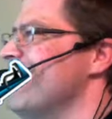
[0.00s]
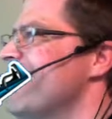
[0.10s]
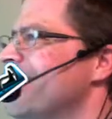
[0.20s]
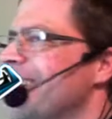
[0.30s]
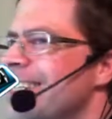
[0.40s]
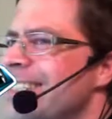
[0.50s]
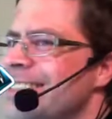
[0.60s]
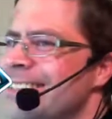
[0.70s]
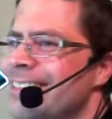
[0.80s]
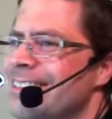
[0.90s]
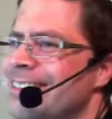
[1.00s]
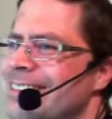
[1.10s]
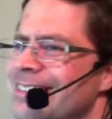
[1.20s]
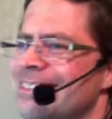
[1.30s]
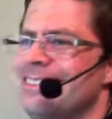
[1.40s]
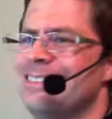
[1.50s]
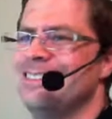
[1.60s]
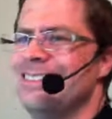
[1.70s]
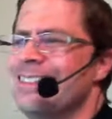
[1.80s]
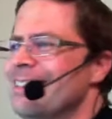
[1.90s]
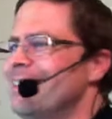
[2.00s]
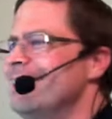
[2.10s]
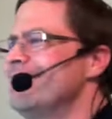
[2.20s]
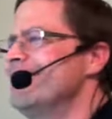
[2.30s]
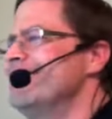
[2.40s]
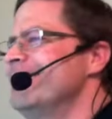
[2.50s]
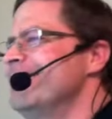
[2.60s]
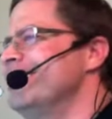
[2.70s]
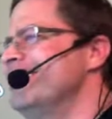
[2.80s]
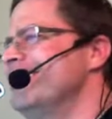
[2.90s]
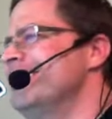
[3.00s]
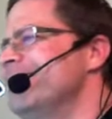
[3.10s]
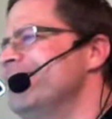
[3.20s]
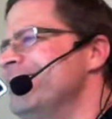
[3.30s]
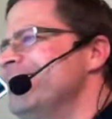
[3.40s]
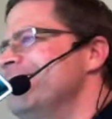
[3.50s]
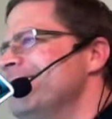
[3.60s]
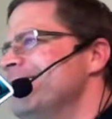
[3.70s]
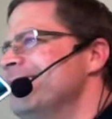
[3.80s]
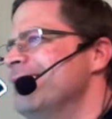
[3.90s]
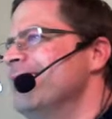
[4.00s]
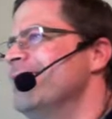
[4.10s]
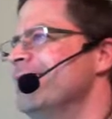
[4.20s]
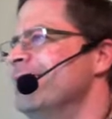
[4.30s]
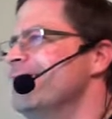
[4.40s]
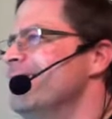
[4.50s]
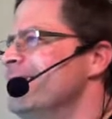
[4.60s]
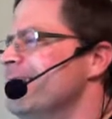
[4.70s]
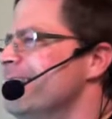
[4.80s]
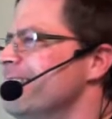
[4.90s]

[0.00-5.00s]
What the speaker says: It spins though. That's interesting. That's awesome.